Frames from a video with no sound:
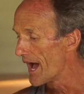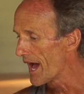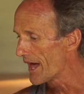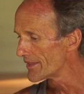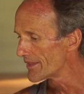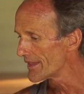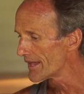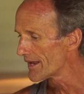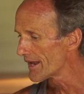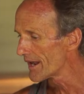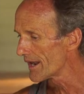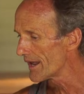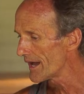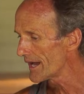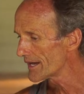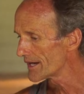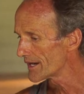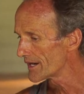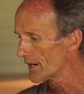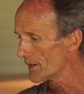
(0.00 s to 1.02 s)
and then
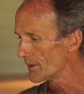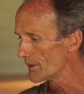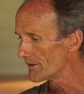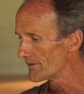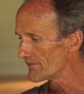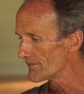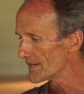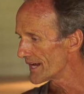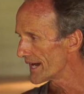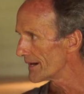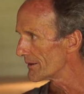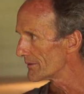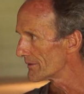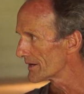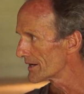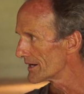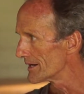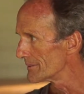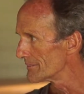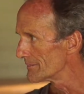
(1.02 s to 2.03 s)
let go of the
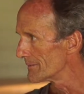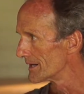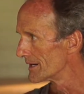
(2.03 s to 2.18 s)
outcome.